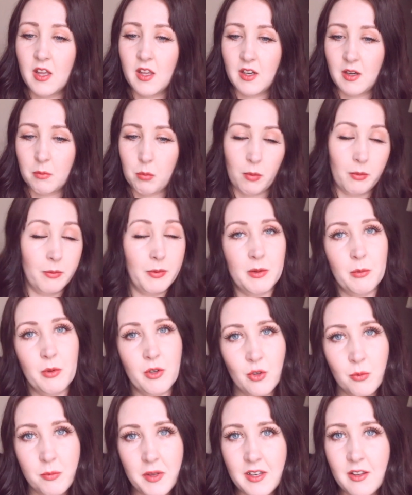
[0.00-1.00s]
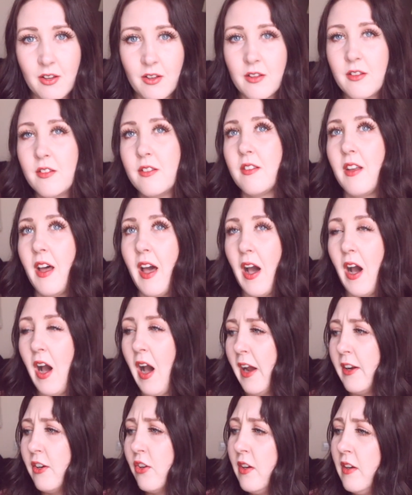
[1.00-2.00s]
It probably will, because
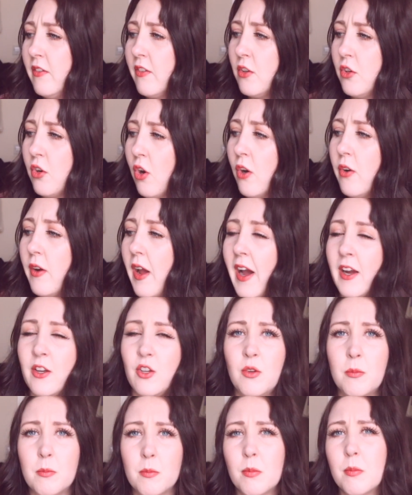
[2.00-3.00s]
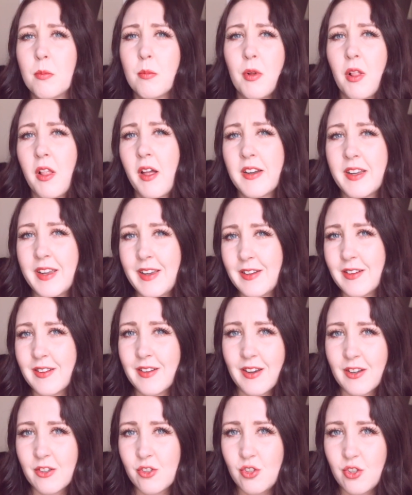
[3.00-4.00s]
I don't even know how you plug in
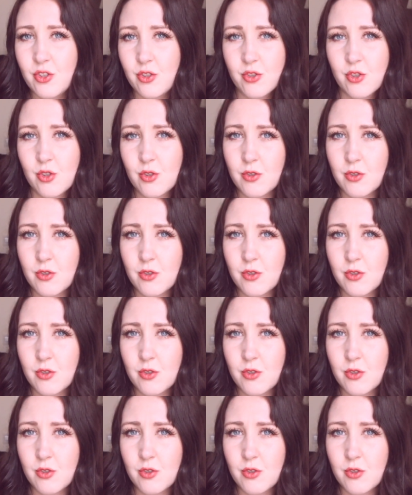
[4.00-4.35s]
a new